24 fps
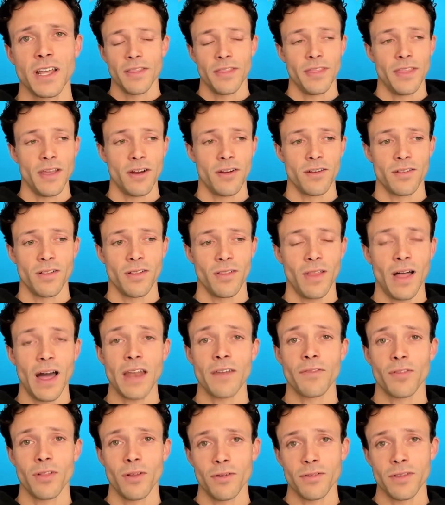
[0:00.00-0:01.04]
There's a lot of
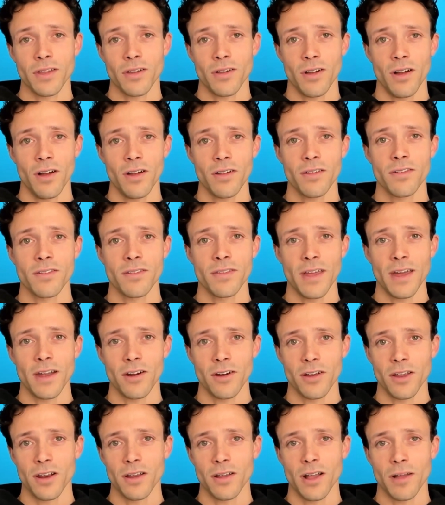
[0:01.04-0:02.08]
closing costs that are
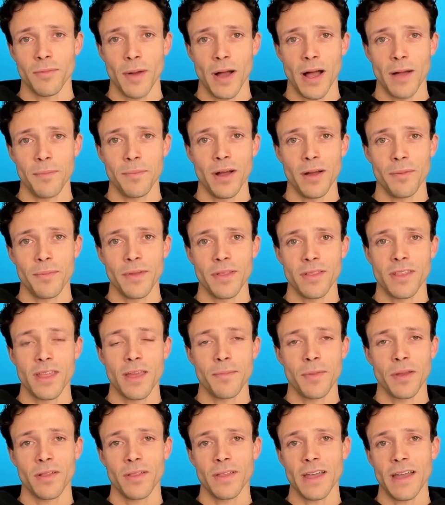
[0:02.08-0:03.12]
going to pop up. And
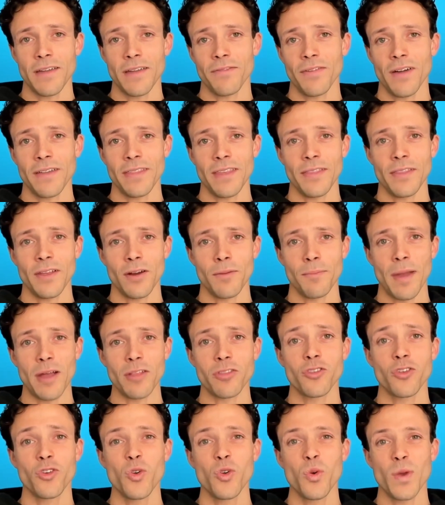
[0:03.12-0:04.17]
typically I find that they're about
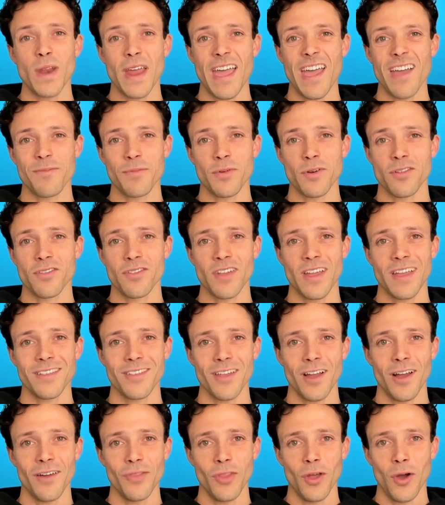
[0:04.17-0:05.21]
2.5%
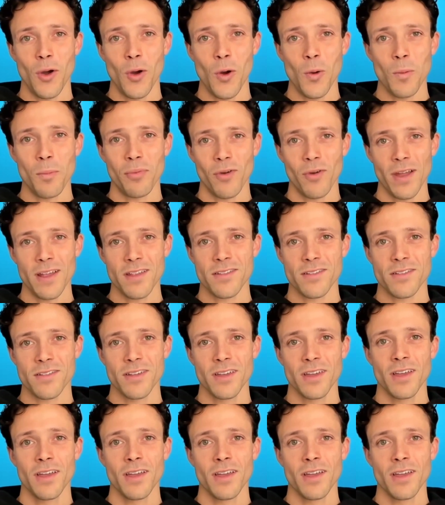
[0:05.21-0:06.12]
of the home price.